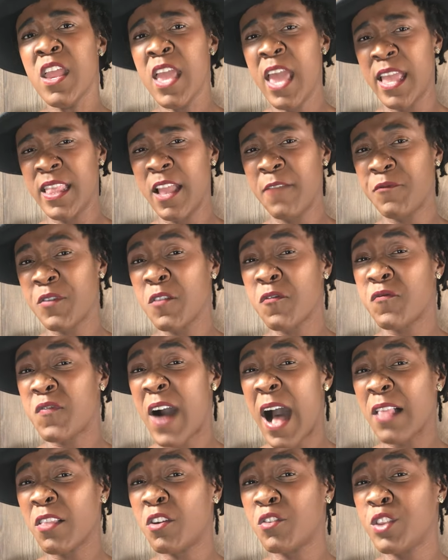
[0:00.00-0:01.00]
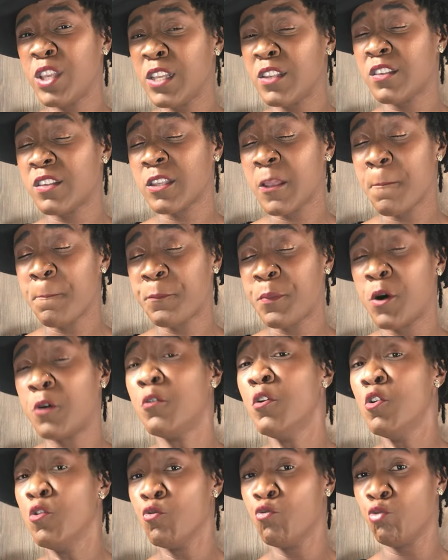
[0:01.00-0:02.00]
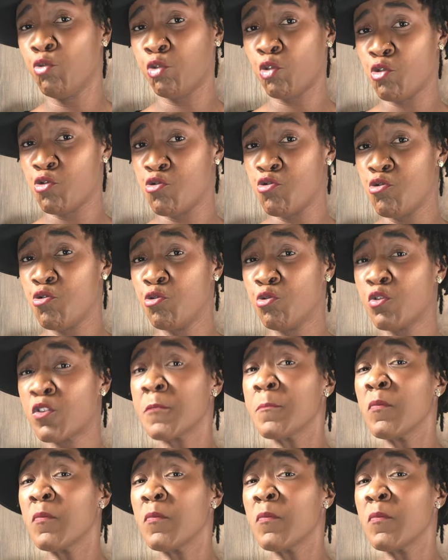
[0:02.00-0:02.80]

And if you follow these simple rules